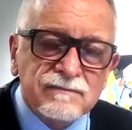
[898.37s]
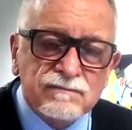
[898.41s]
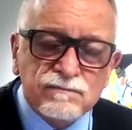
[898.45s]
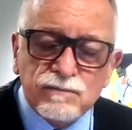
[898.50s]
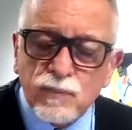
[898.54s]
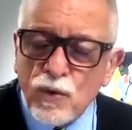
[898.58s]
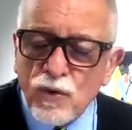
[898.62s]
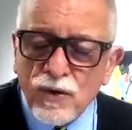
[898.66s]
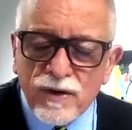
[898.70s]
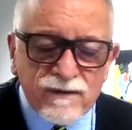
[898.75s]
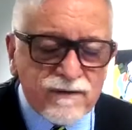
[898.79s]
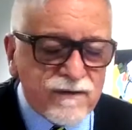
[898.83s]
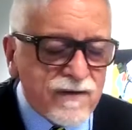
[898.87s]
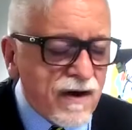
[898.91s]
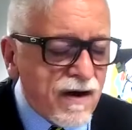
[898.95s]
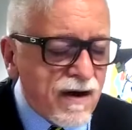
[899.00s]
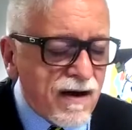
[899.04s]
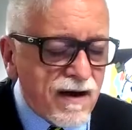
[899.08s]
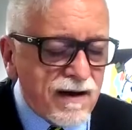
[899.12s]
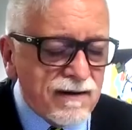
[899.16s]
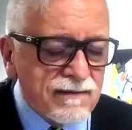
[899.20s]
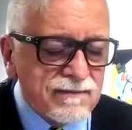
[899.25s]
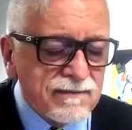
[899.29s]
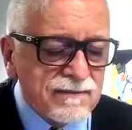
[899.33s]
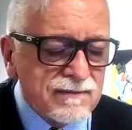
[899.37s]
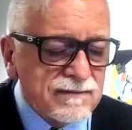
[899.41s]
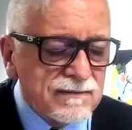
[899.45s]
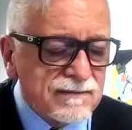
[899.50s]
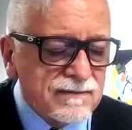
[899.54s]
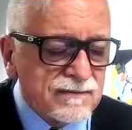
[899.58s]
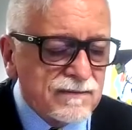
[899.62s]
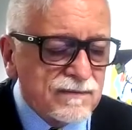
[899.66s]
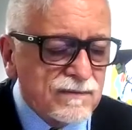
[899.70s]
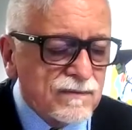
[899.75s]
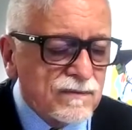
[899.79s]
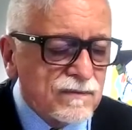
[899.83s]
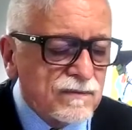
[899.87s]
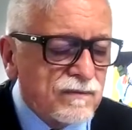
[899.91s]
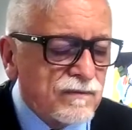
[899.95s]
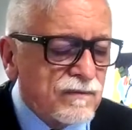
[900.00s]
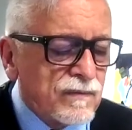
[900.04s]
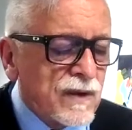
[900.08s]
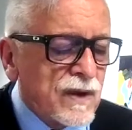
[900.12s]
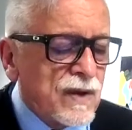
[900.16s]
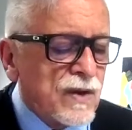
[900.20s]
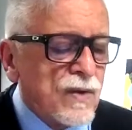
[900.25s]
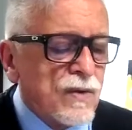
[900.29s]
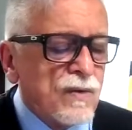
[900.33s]
born of God.
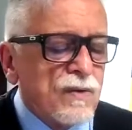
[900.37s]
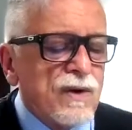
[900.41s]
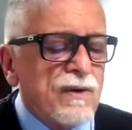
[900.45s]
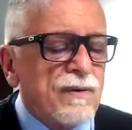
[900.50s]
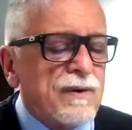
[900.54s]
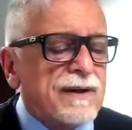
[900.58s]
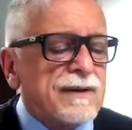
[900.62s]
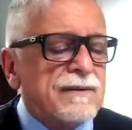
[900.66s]
We want